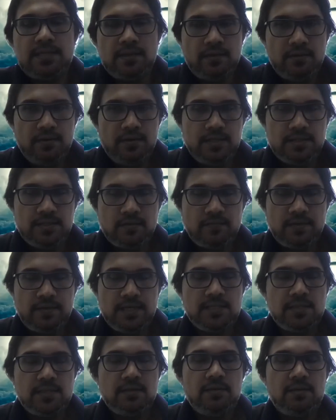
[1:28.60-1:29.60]
security,
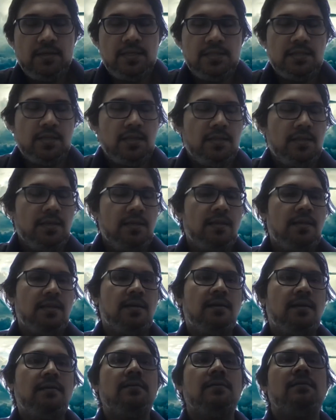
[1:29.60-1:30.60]
software security is another
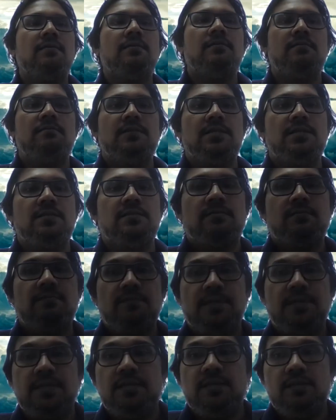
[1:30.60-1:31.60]
area uh, which is
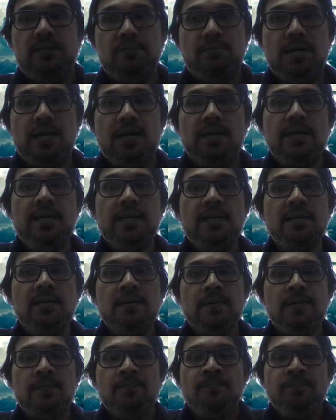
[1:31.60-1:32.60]
very demanding.
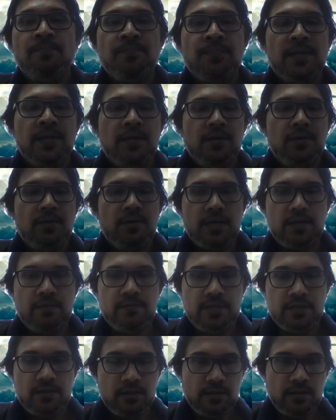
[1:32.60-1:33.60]
You can
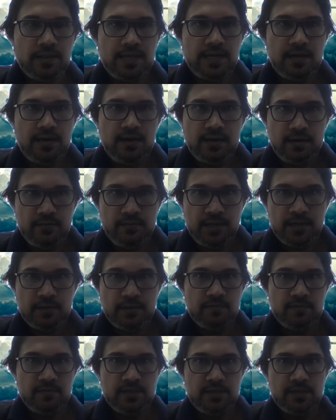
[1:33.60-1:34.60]
work on that and
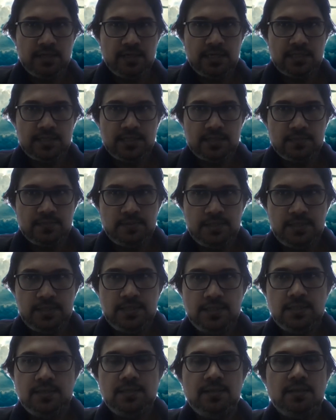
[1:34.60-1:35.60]
become a world class
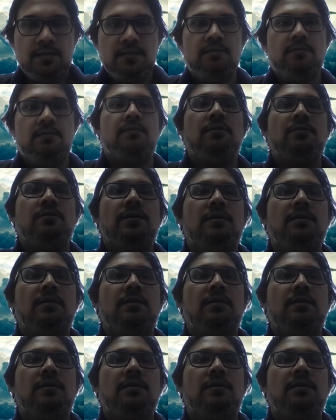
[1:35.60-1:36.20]
expert, or you